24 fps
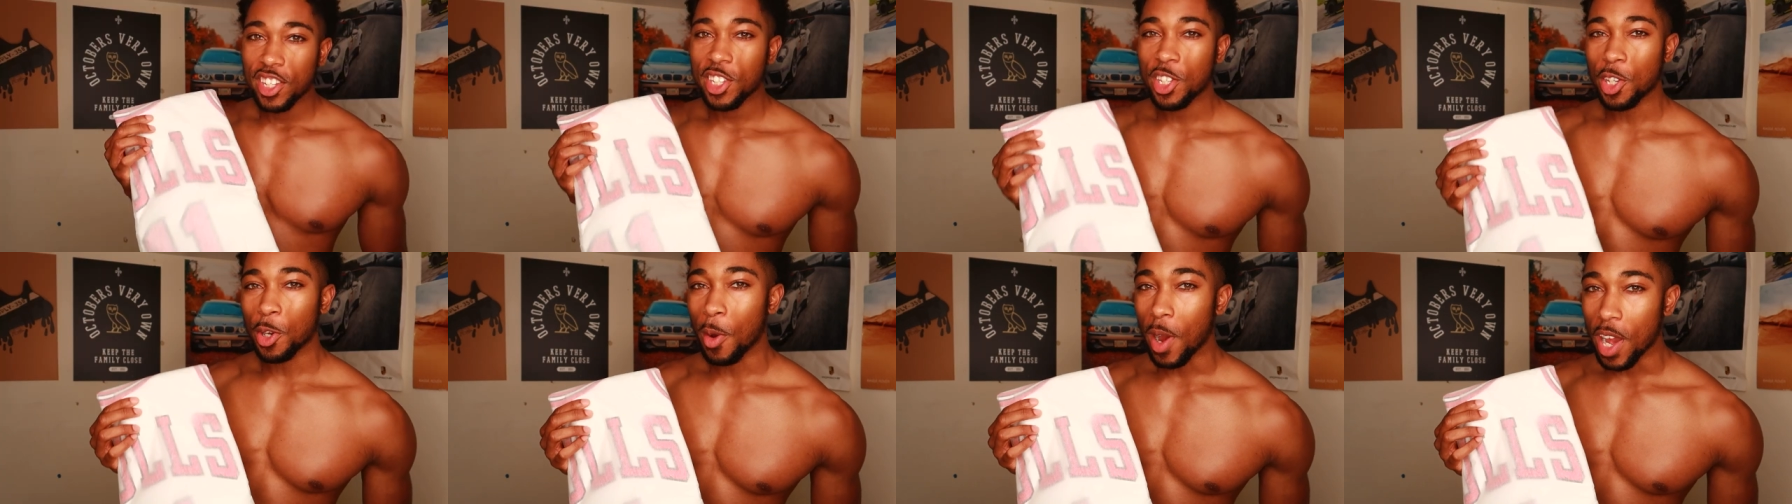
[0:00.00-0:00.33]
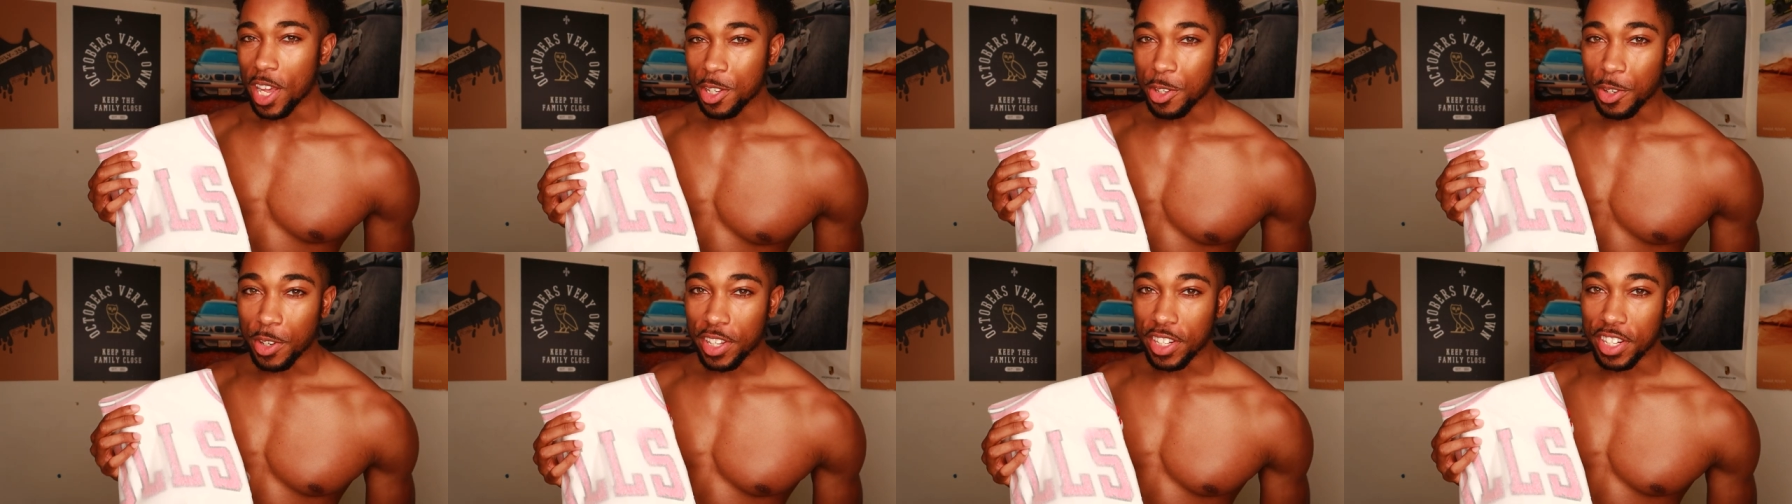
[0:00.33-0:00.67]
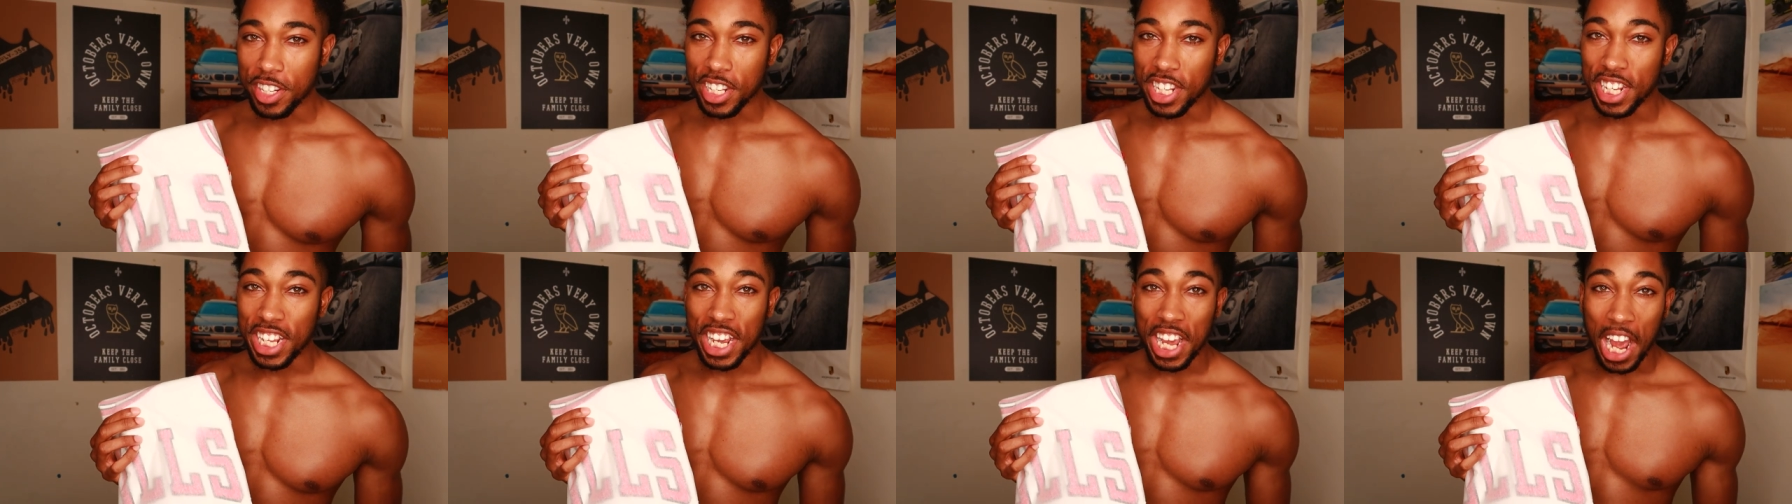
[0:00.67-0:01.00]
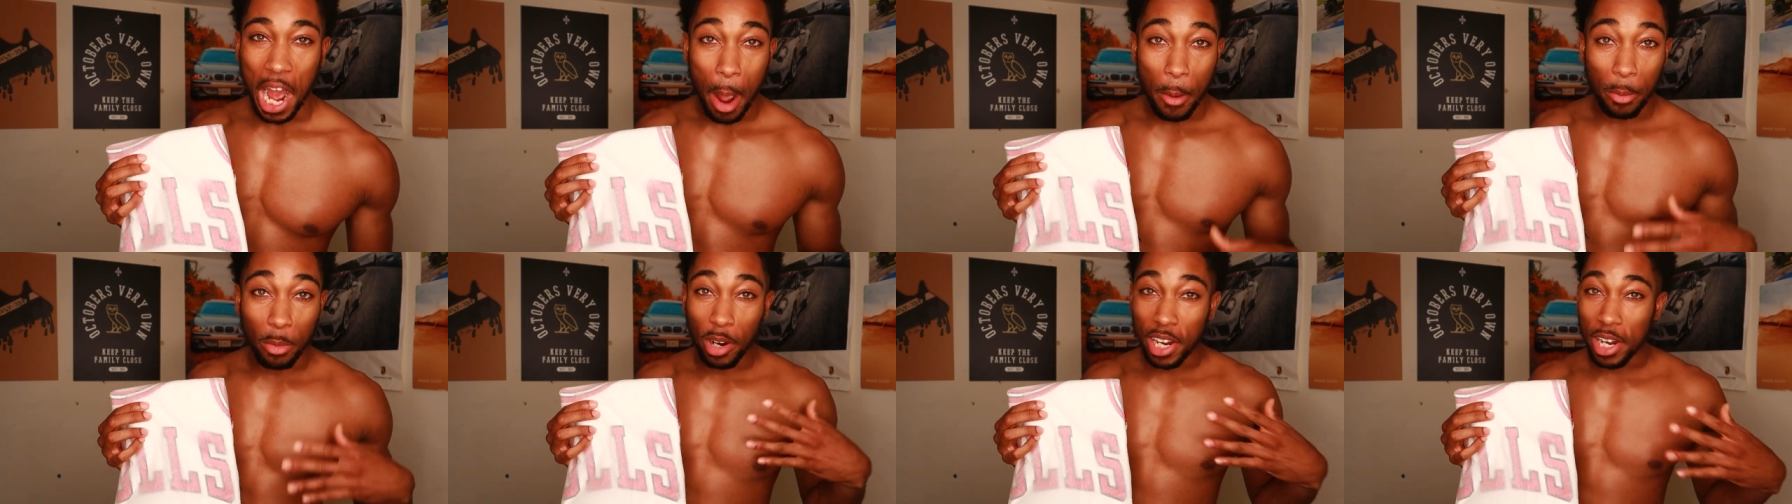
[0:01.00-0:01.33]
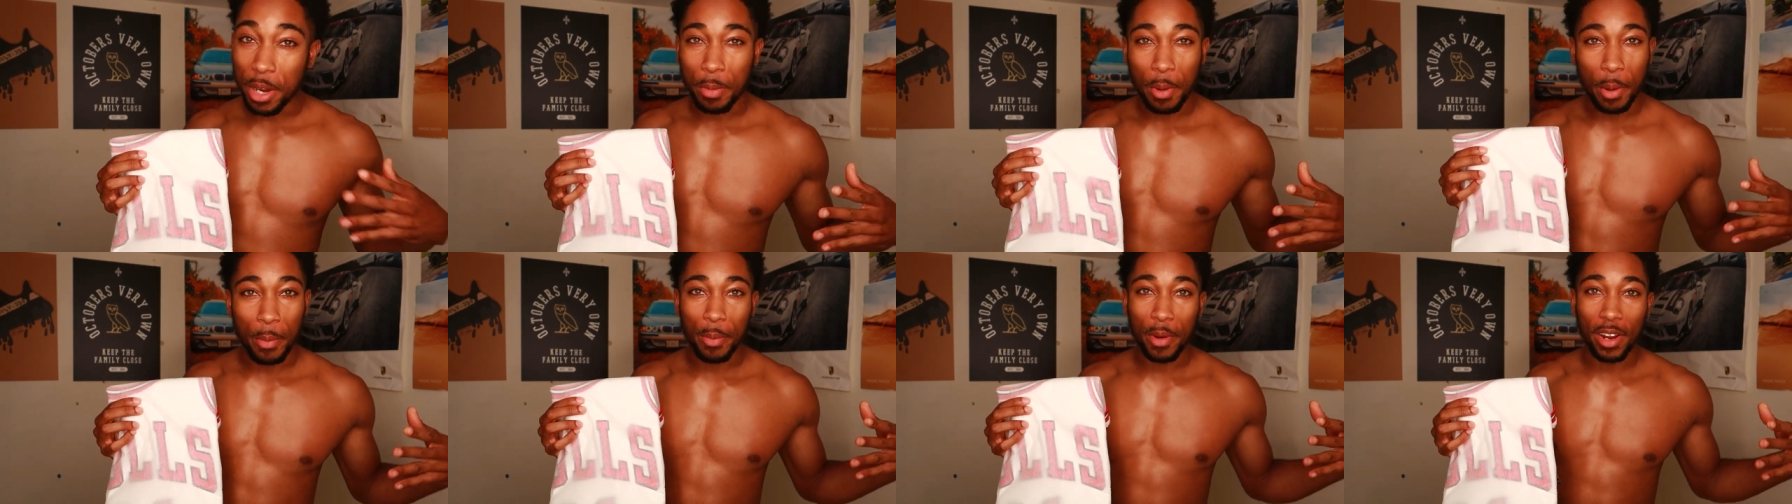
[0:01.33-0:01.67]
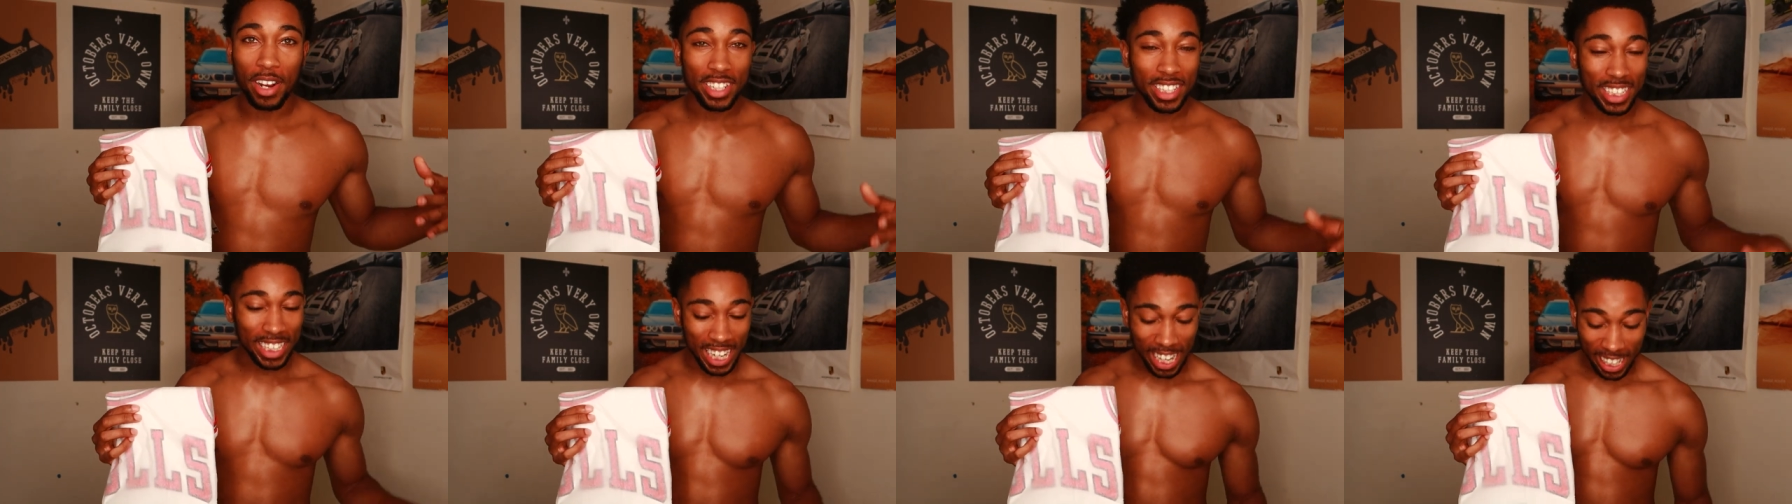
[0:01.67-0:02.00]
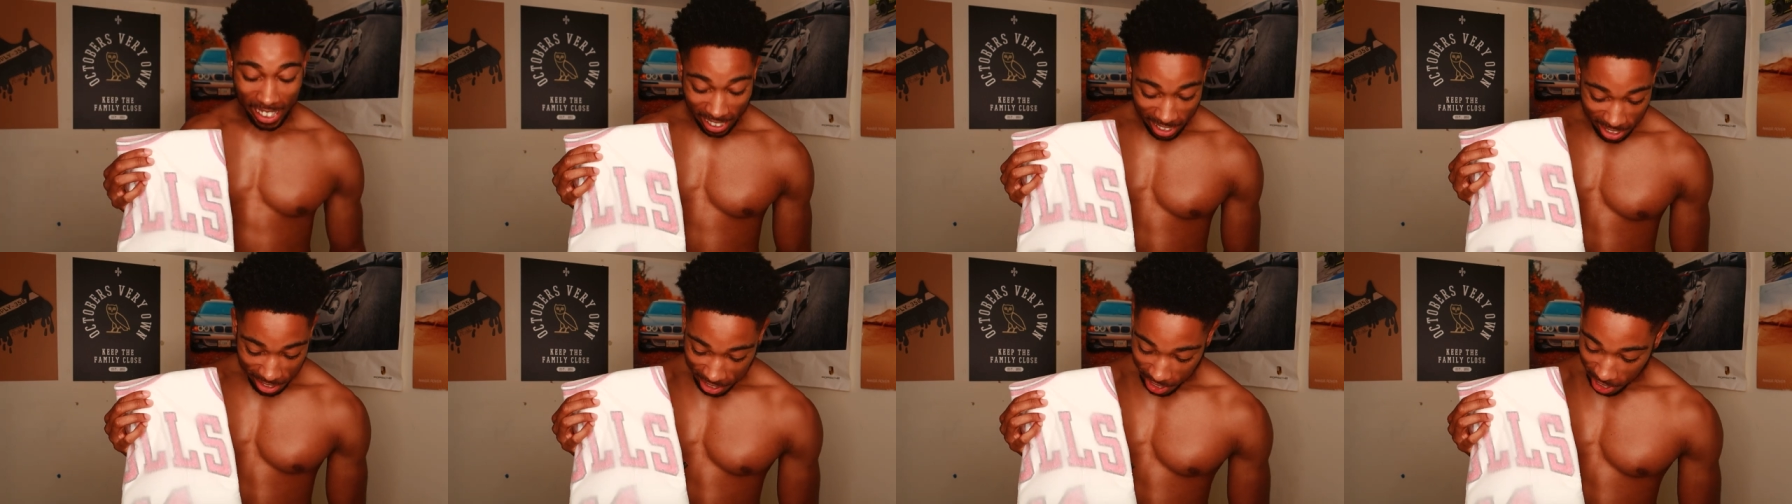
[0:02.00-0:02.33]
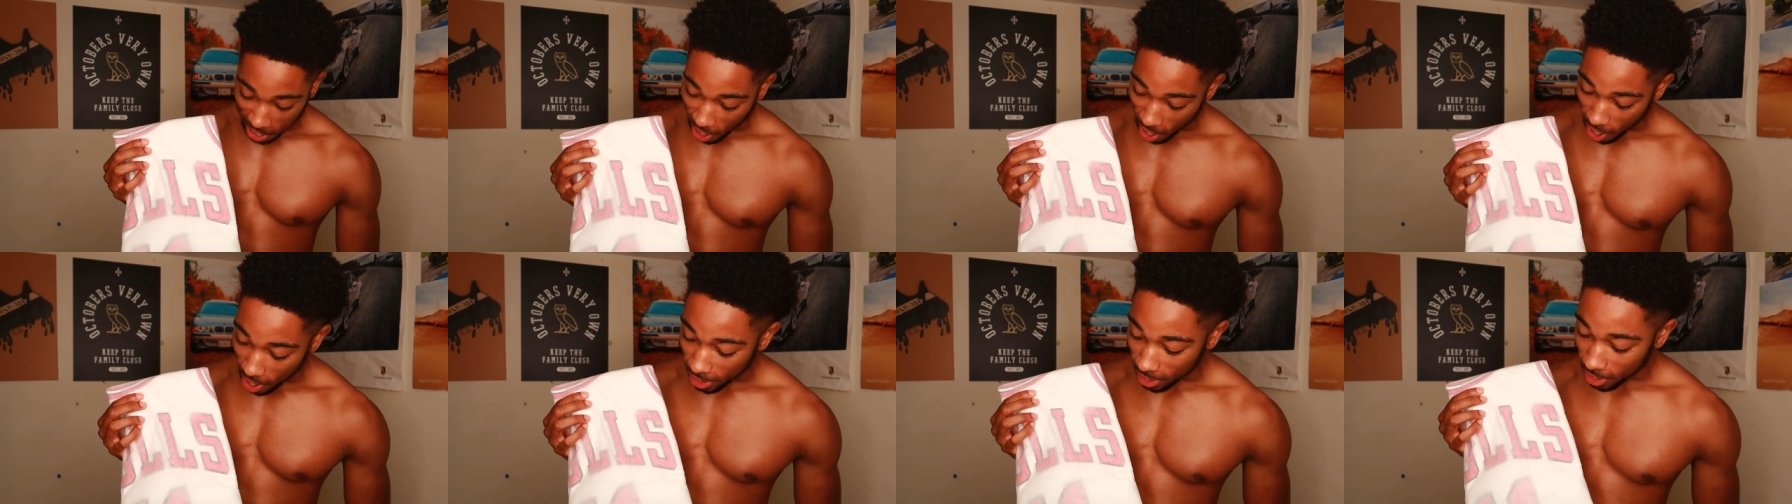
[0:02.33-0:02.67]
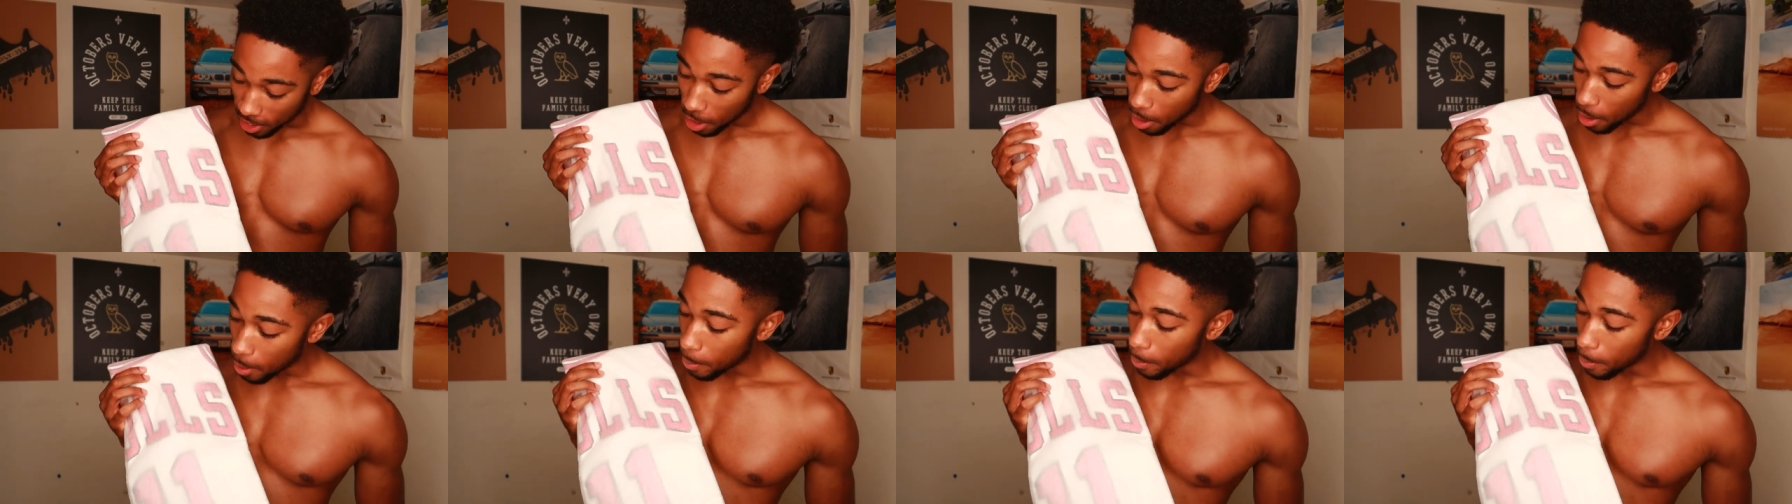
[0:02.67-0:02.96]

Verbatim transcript: So as you can see, I'm already prepared to get this thing on,